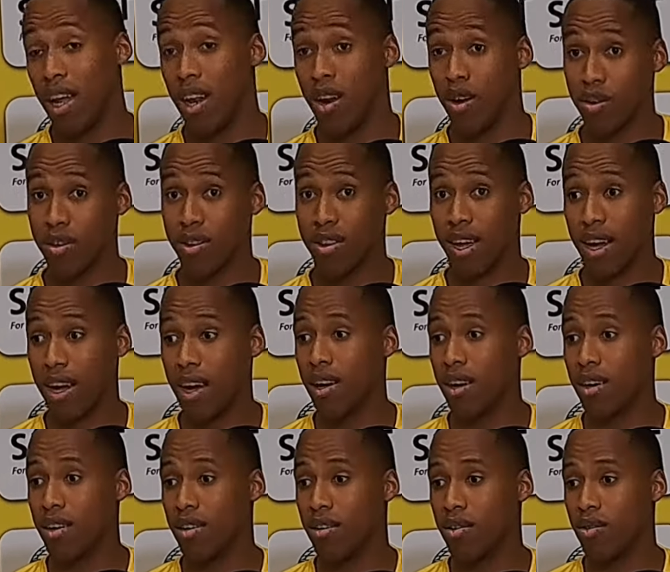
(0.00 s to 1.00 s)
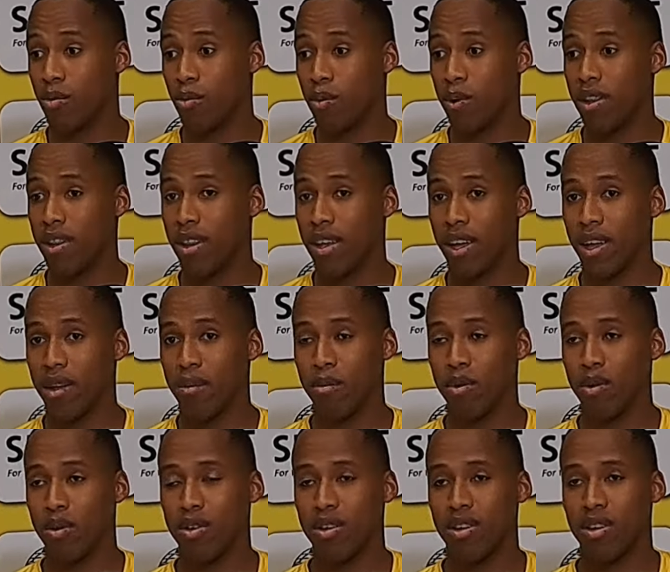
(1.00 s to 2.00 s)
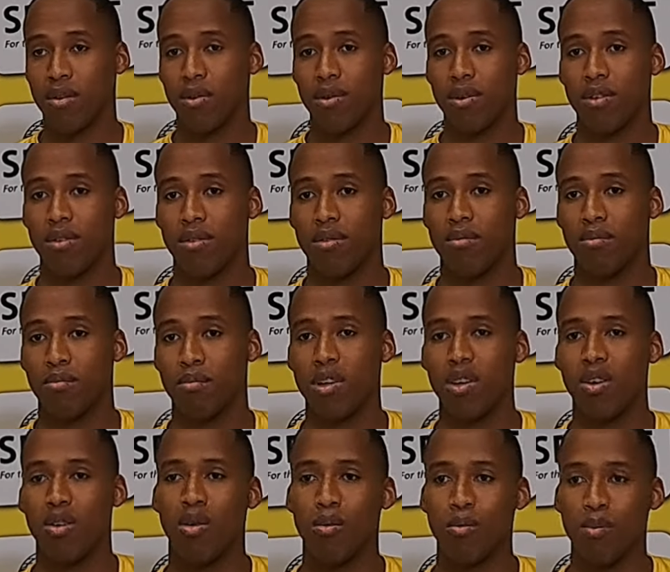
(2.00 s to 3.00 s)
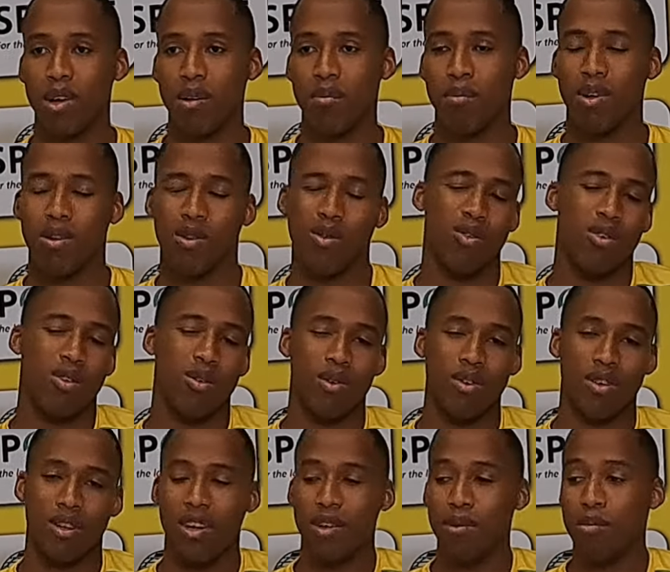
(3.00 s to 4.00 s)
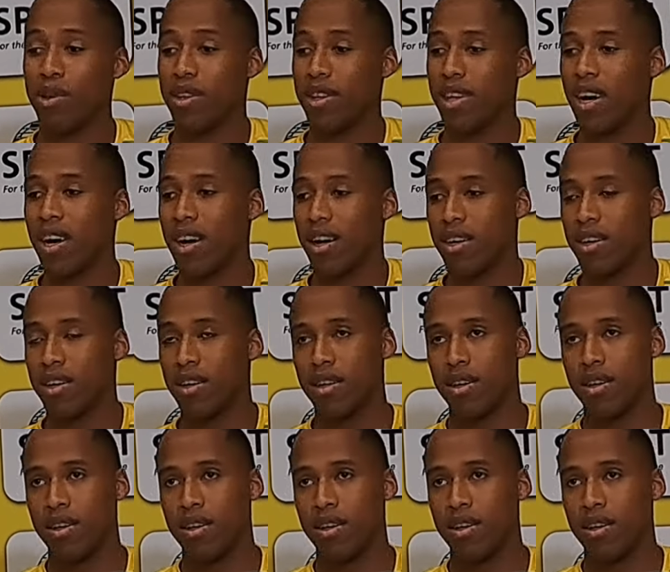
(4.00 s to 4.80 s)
I lost the hunger to play the game because I was being compared, but also I was a little bit young.